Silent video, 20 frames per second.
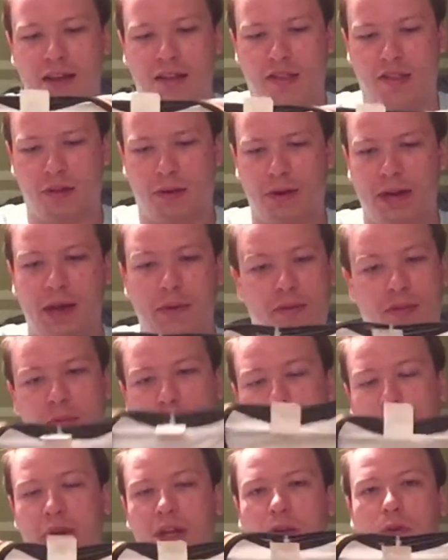So that was
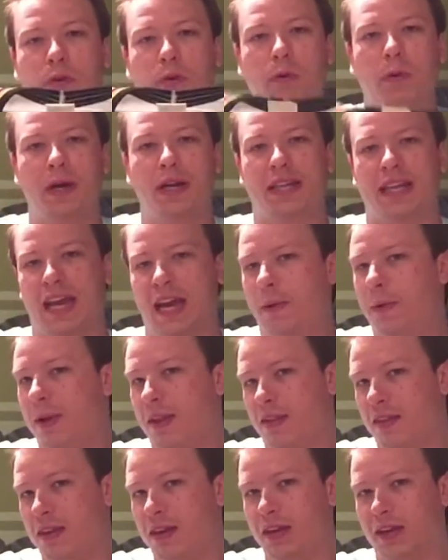a pretty cool one. Can't
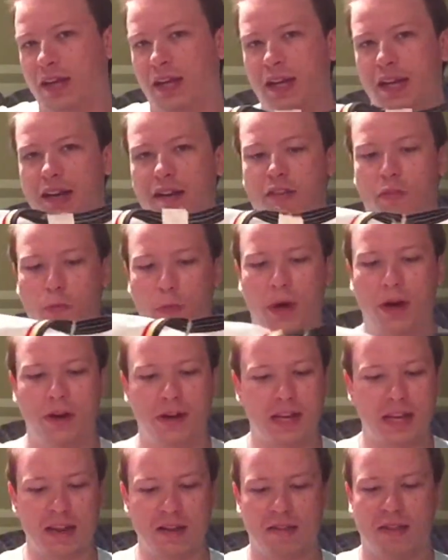wait to see the Canucks
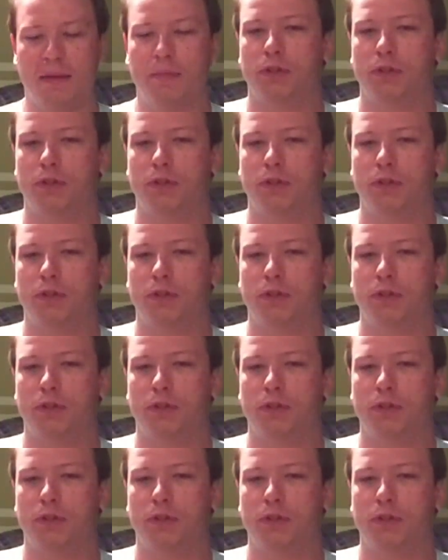wear these.